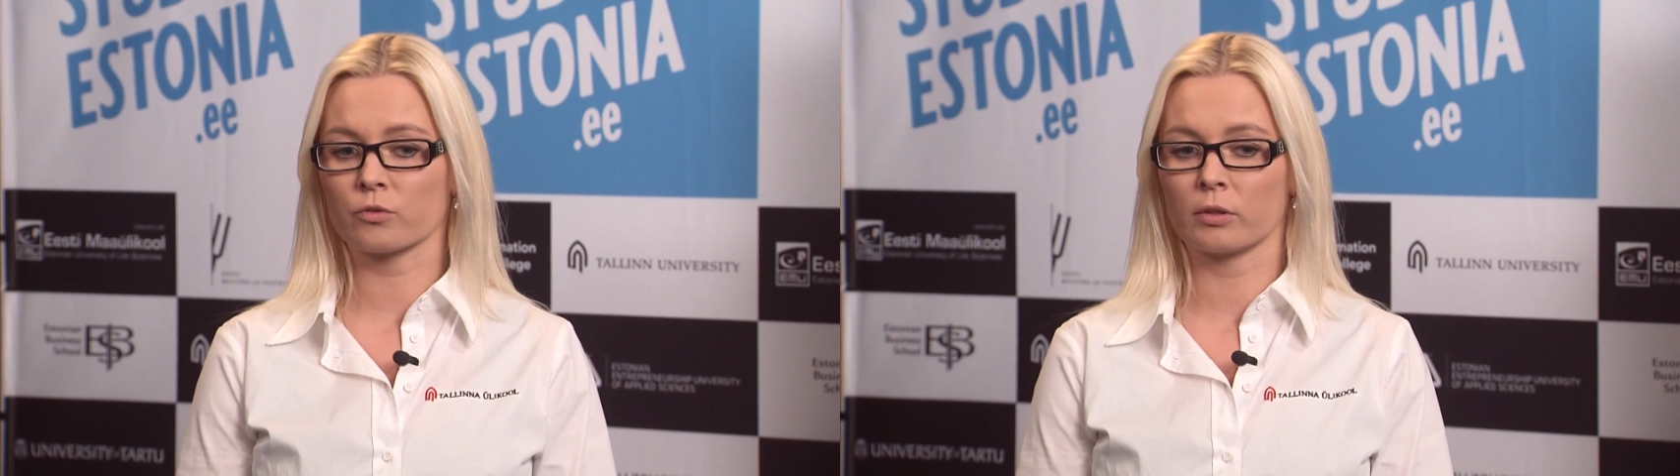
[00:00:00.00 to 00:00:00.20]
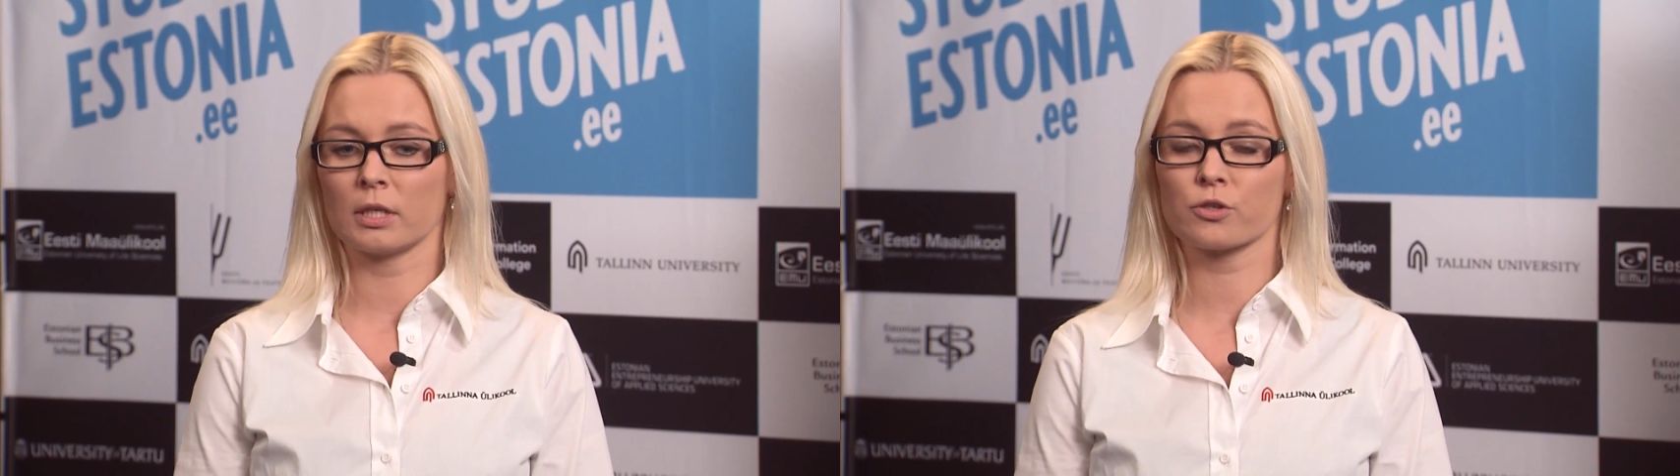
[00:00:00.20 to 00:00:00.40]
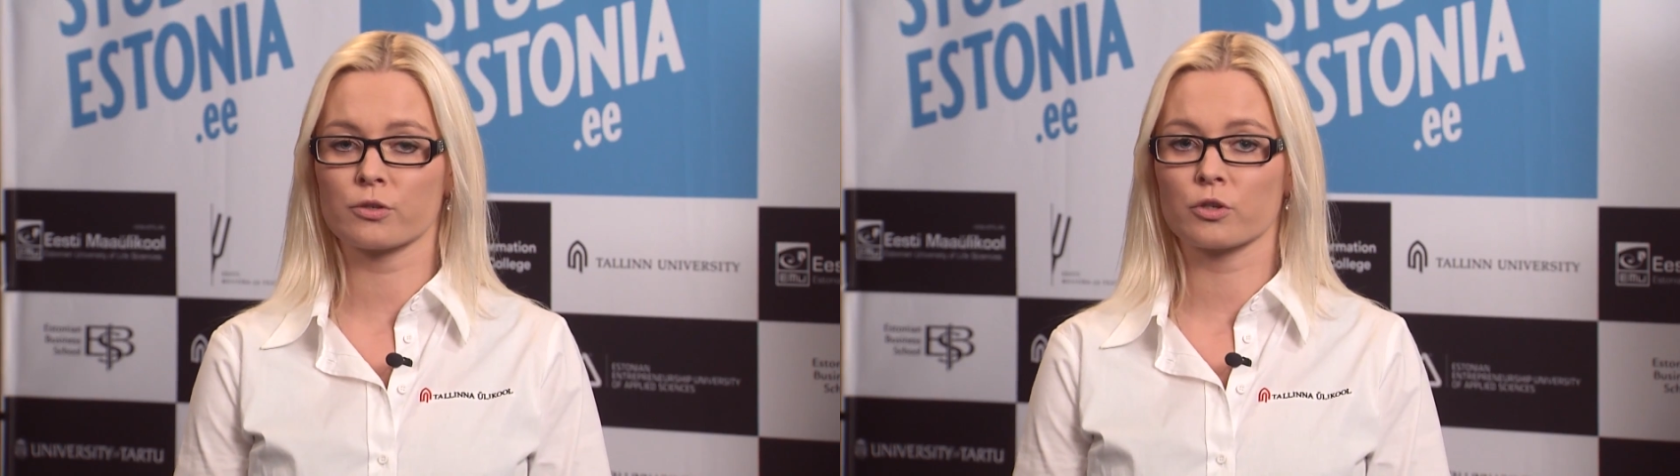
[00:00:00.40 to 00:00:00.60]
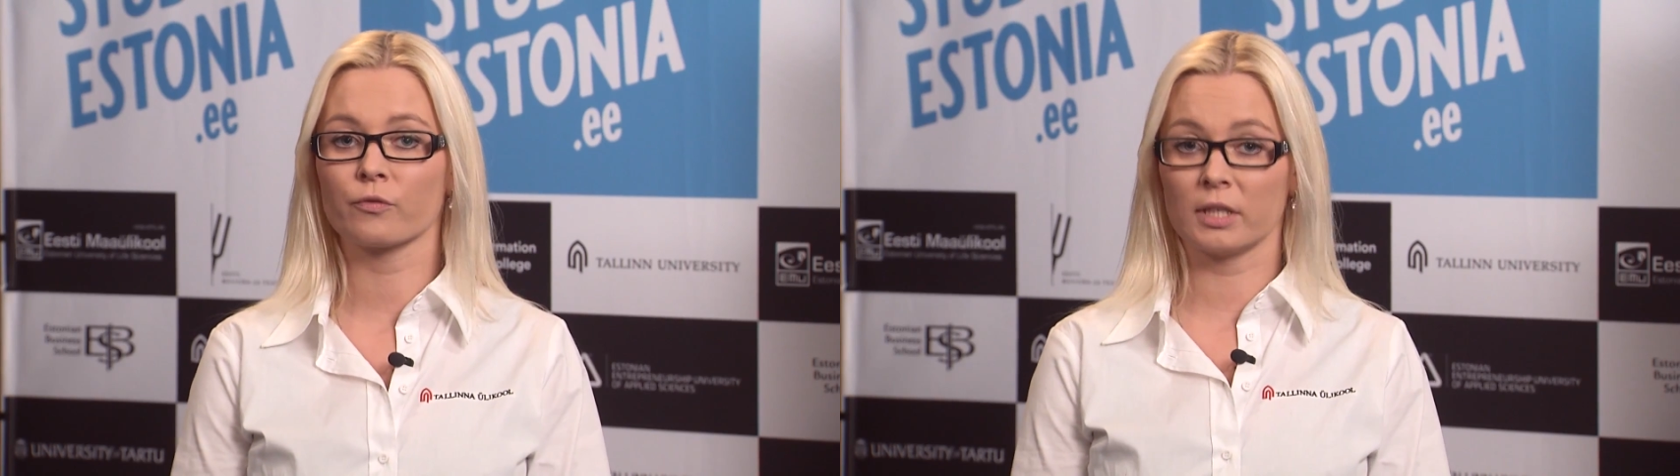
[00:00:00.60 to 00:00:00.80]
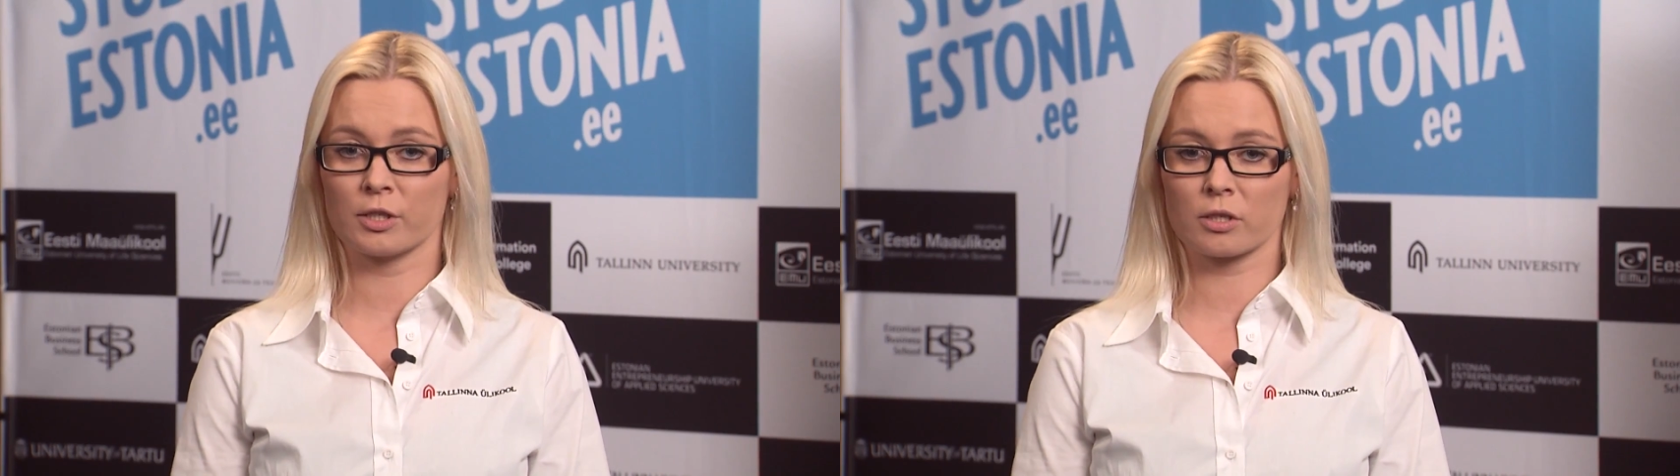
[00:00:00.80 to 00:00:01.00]
traditions
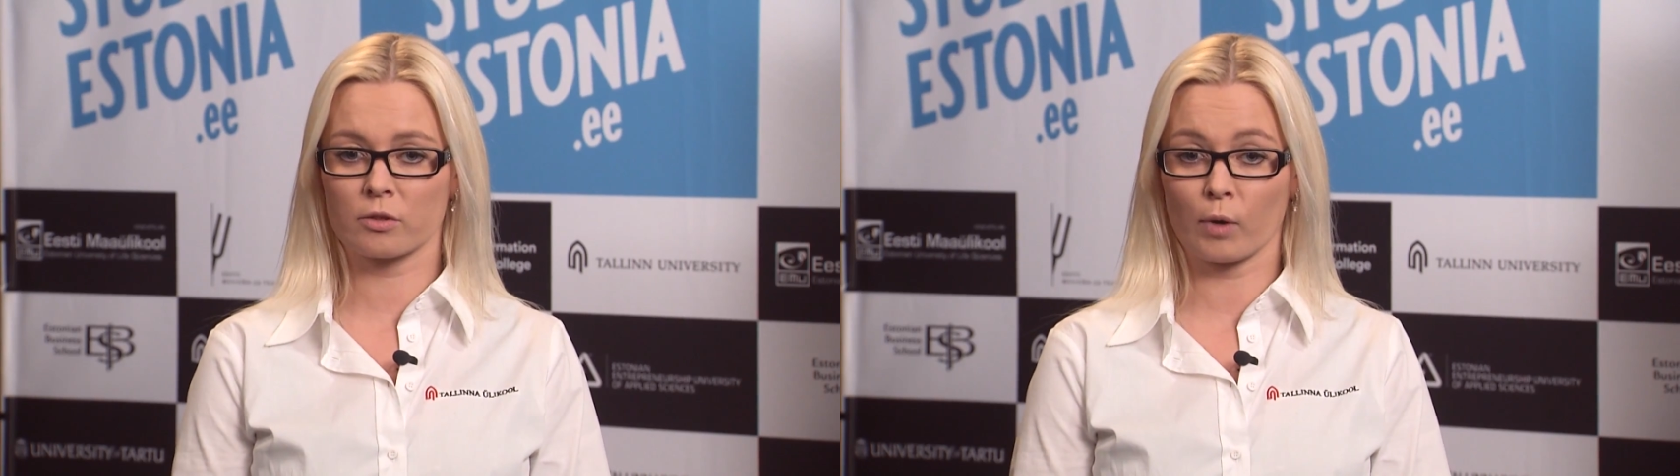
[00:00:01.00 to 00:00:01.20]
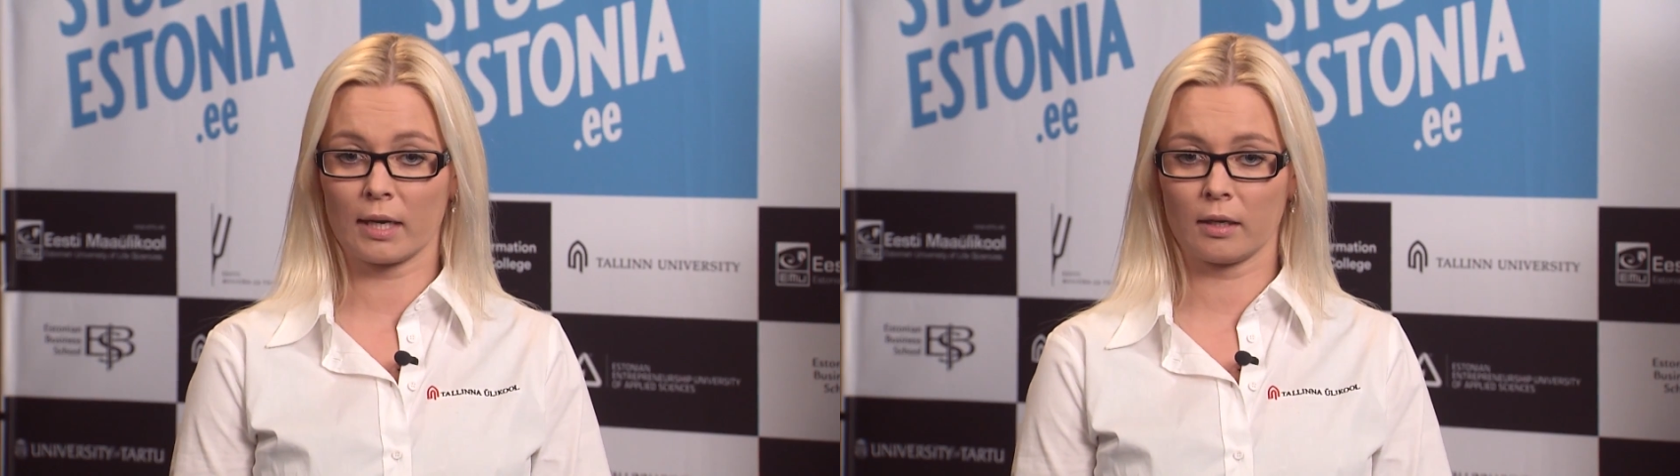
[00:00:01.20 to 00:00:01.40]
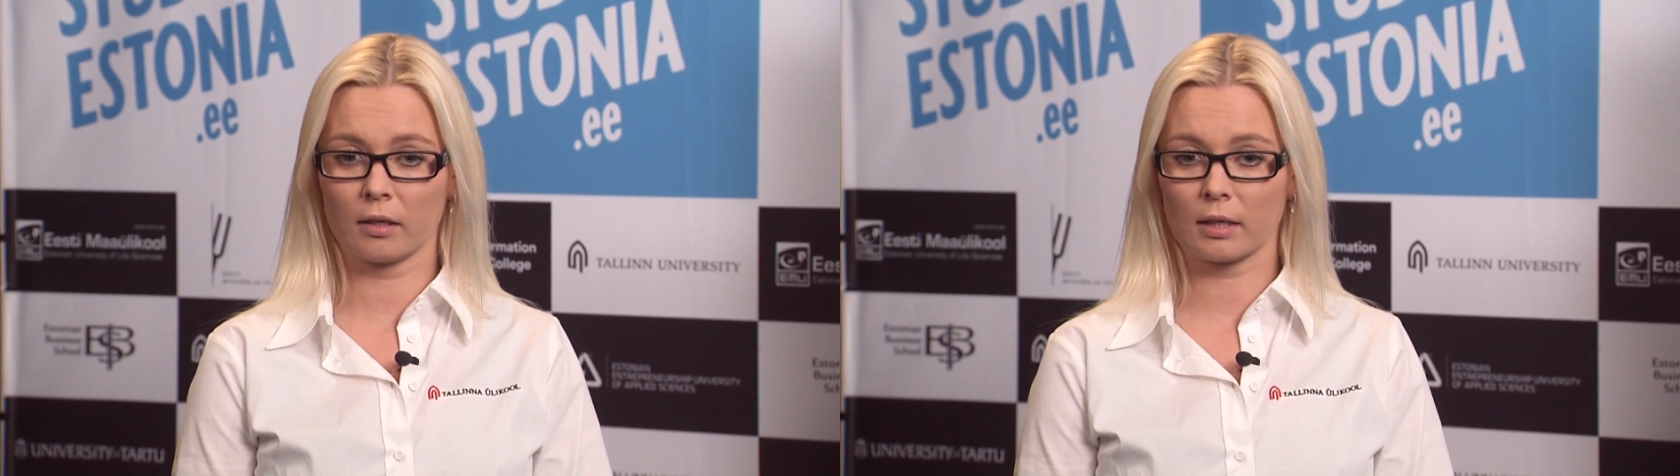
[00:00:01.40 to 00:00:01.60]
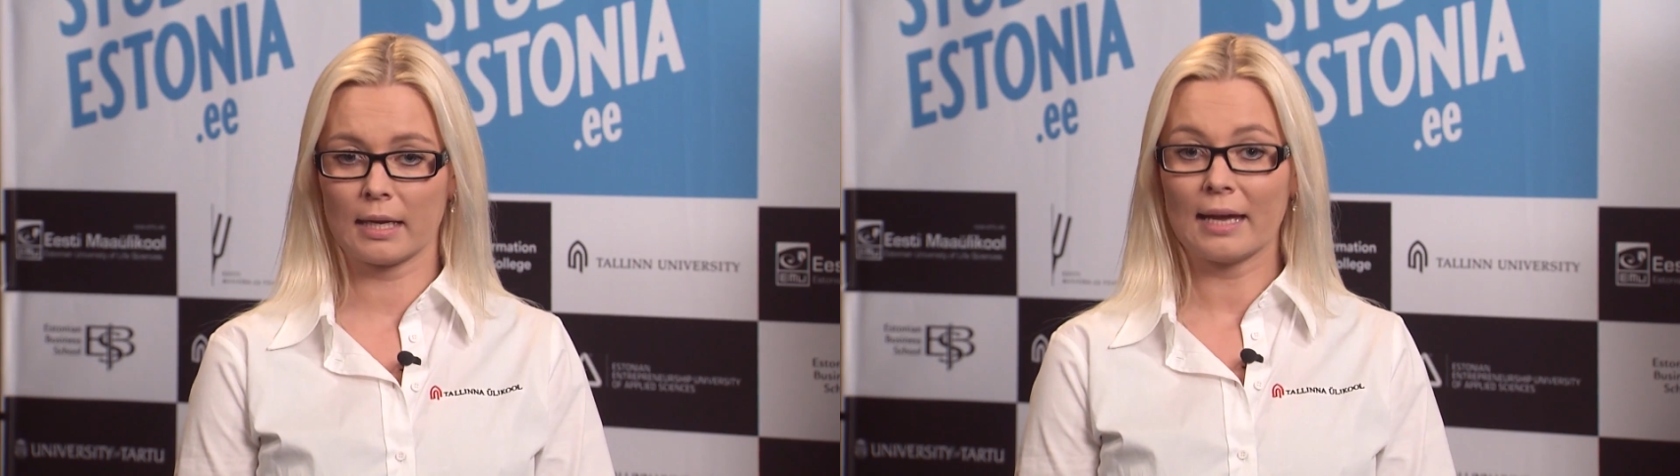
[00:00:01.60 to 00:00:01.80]
of teacher training,